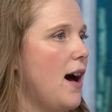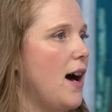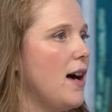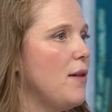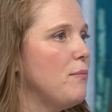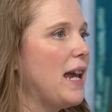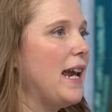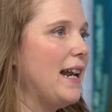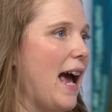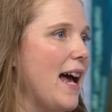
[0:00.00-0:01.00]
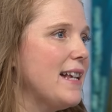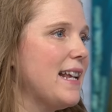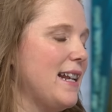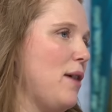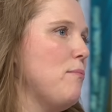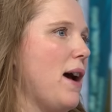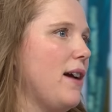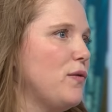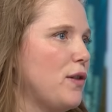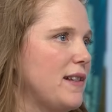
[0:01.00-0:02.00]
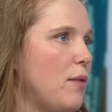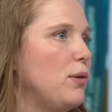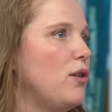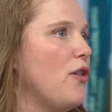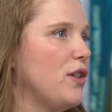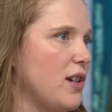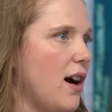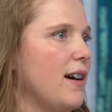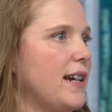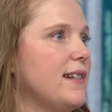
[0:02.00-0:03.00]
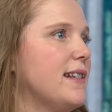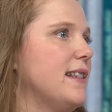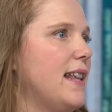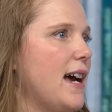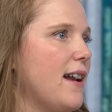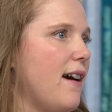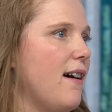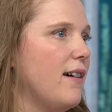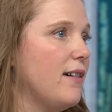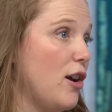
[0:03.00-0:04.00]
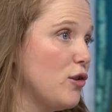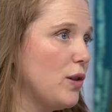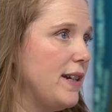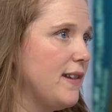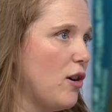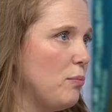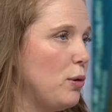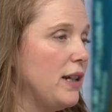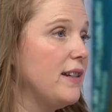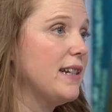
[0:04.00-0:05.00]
Um, it has an impact, for example, on the targets that uh, countries are putting